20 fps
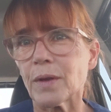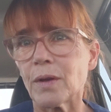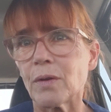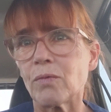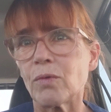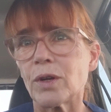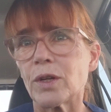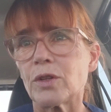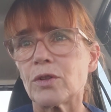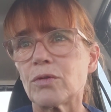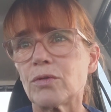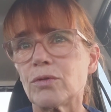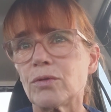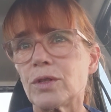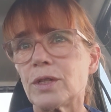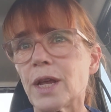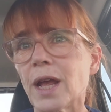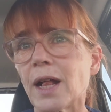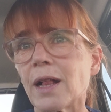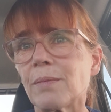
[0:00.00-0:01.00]
want to
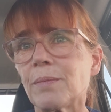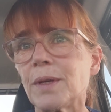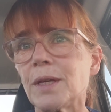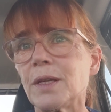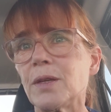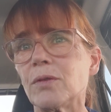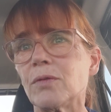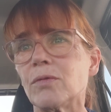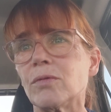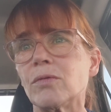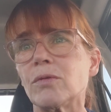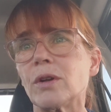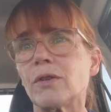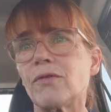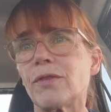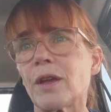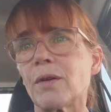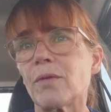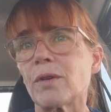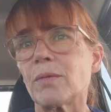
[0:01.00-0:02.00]
tell me, or
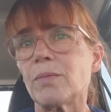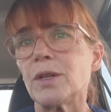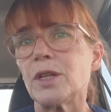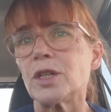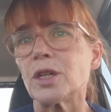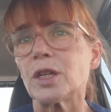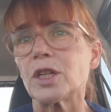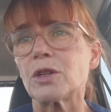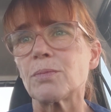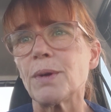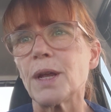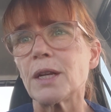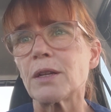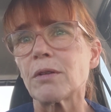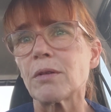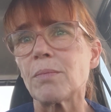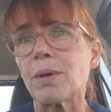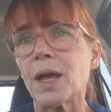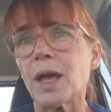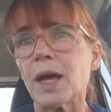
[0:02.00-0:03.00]
if they want to be
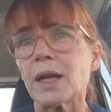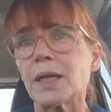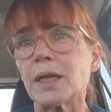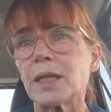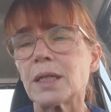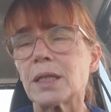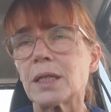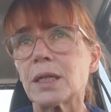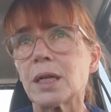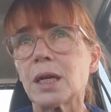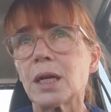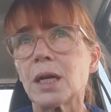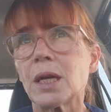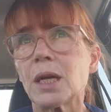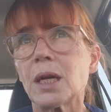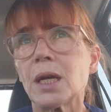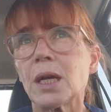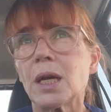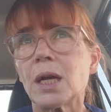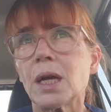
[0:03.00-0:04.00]
judgmental about it,
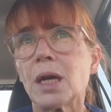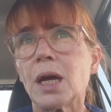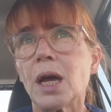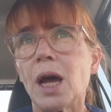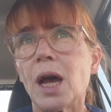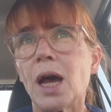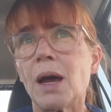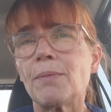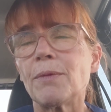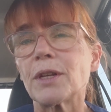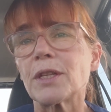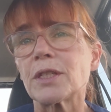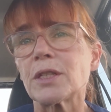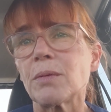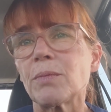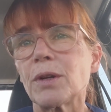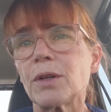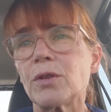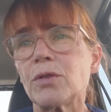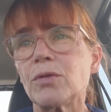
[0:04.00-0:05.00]
I'm not
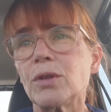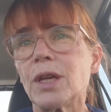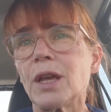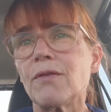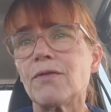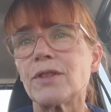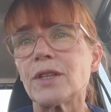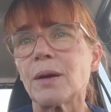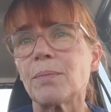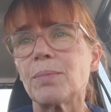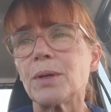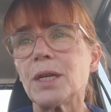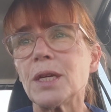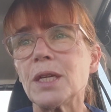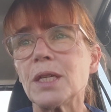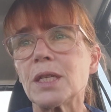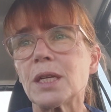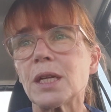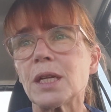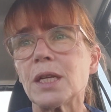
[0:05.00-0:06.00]
someone who gives up
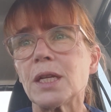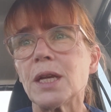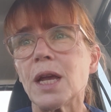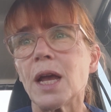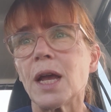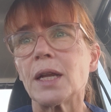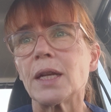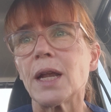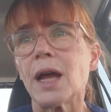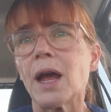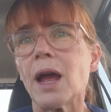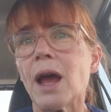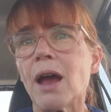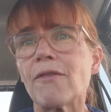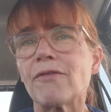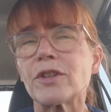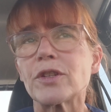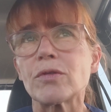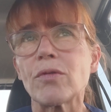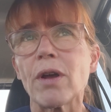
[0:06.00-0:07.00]
easily, and I
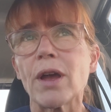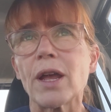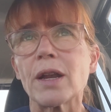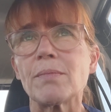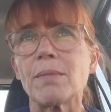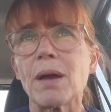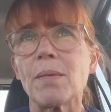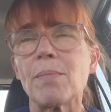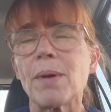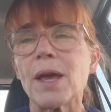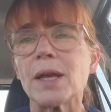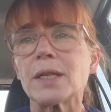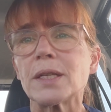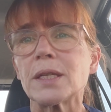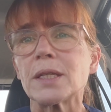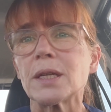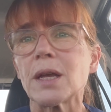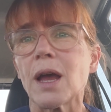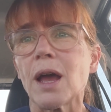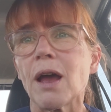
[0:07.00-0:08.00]
have tried my
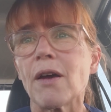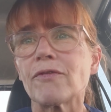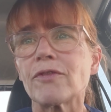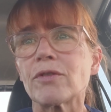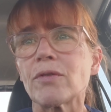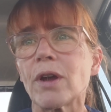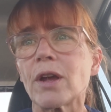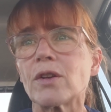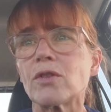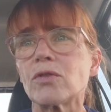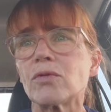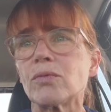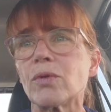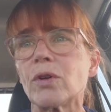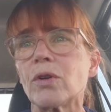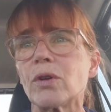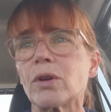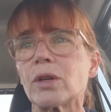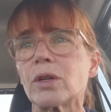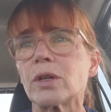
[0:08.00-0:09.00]
best. I have tried to
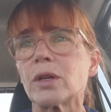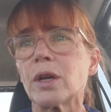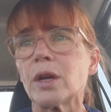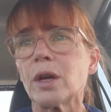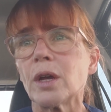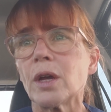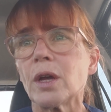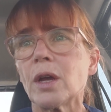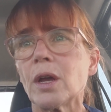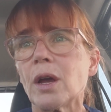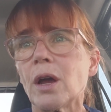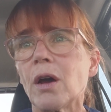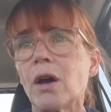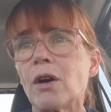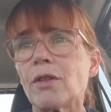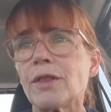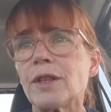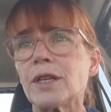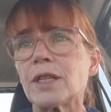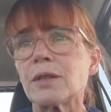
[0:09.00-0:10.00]
work
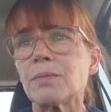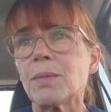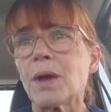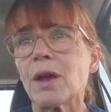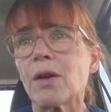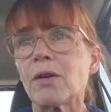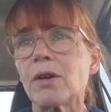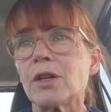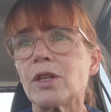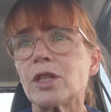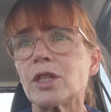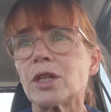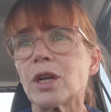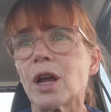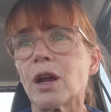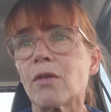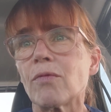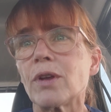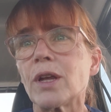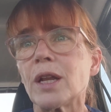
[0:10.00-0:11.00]
on this marriage.
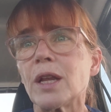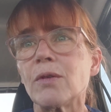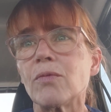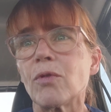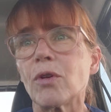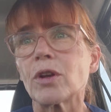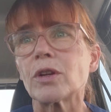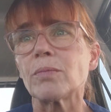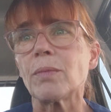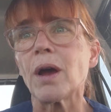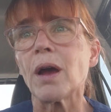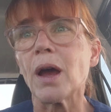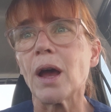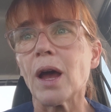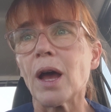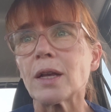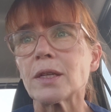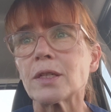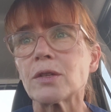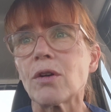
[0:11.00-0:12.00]
I really worked my
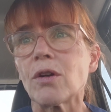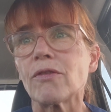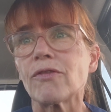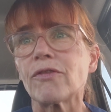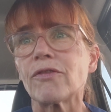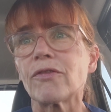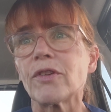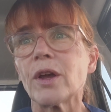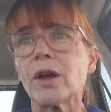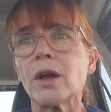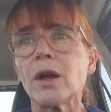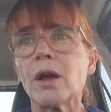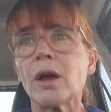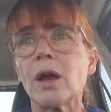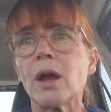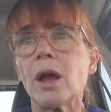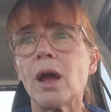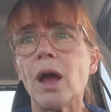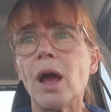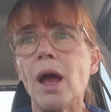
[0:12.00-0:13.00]
ass off,
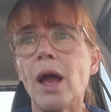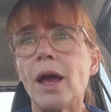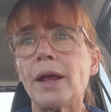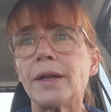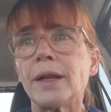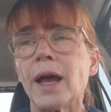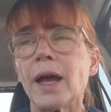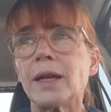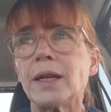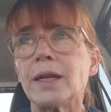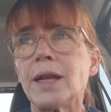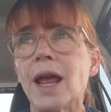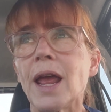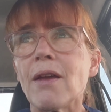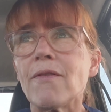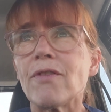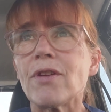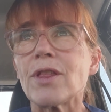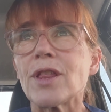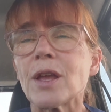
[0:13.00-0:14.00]
and I did
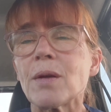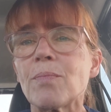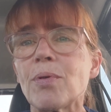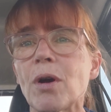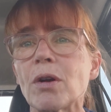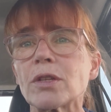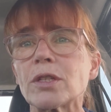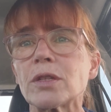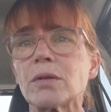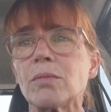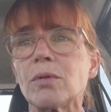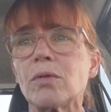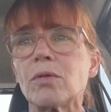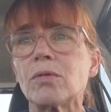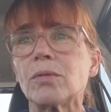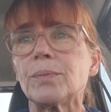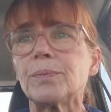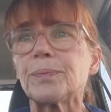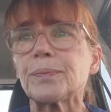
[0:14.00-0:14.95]
everything possible